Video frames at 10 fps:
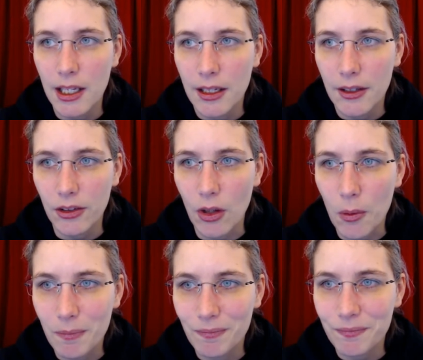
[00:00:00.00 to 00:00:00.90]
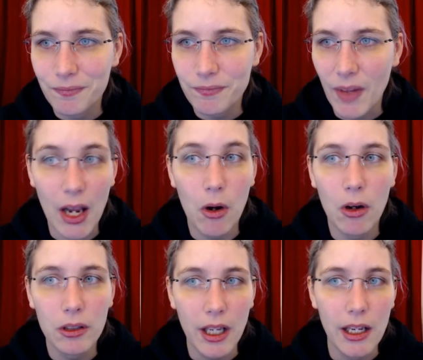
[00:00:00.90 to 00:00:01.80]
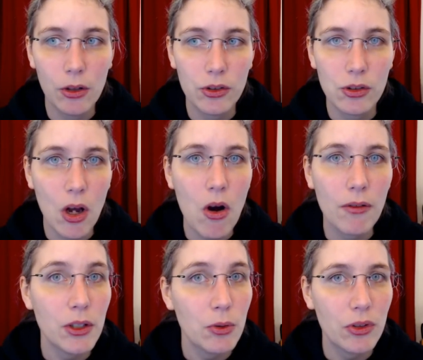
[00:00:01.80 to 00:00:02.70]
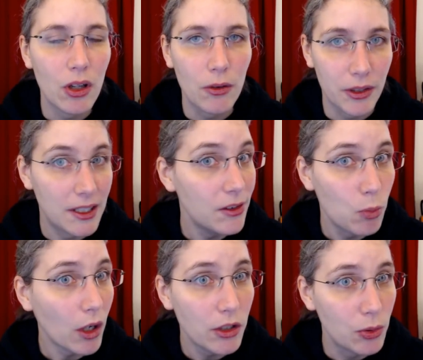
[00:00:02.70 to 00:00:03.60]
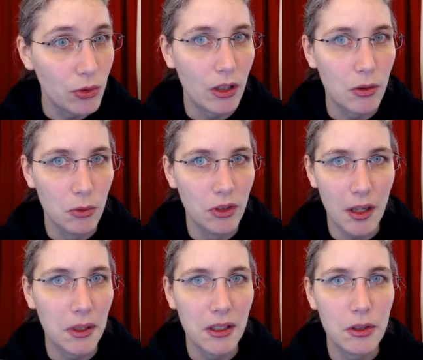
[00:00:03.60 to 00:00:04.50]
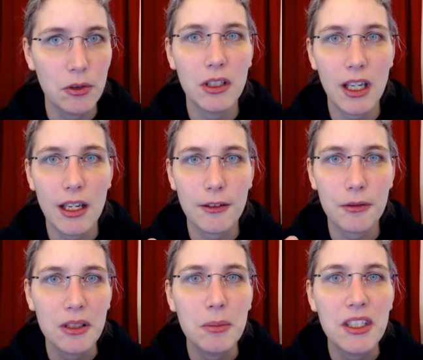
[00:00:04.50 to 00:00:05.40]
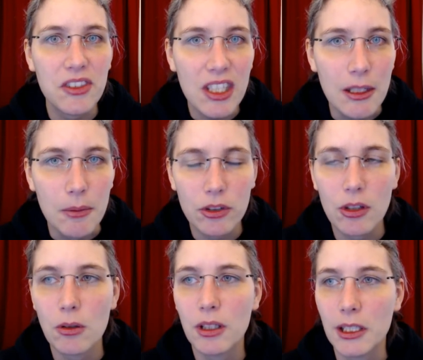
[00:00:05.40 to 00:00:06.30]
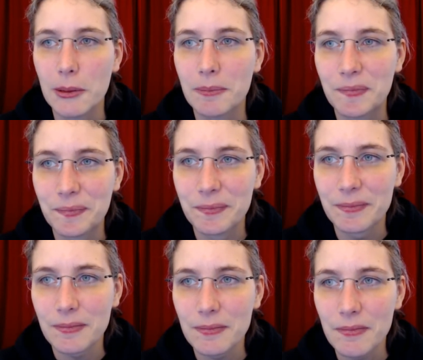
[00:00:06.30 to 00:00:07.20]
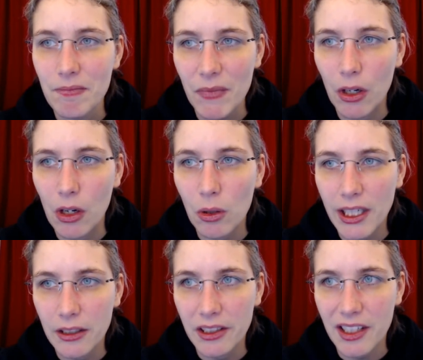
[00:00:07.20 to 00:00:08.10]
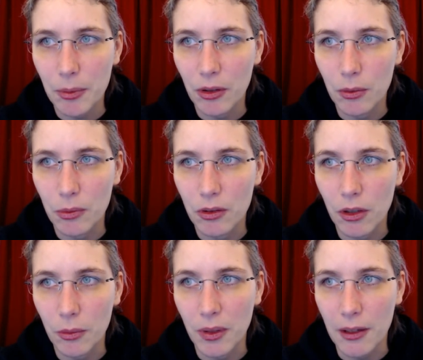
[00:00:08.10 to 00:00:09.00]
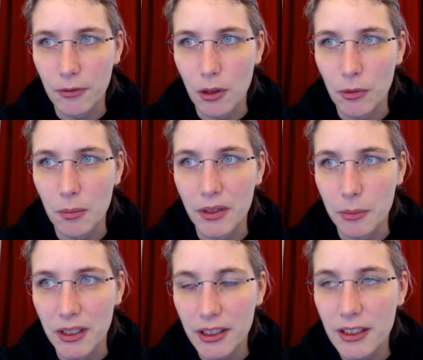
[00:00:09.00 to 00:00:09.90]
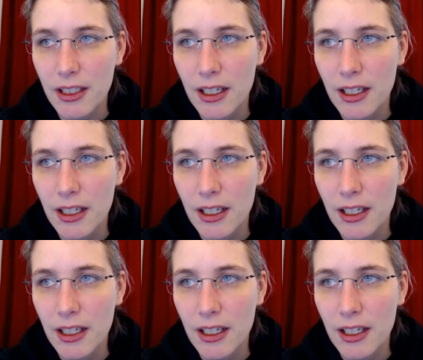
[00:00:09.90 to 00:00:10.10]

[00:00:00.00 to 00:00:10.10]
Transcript: So, eh, or I also know of a use of at least one user who is happily using it under FreeBSD. So um, the goal here is absolute cross-platform compatibility,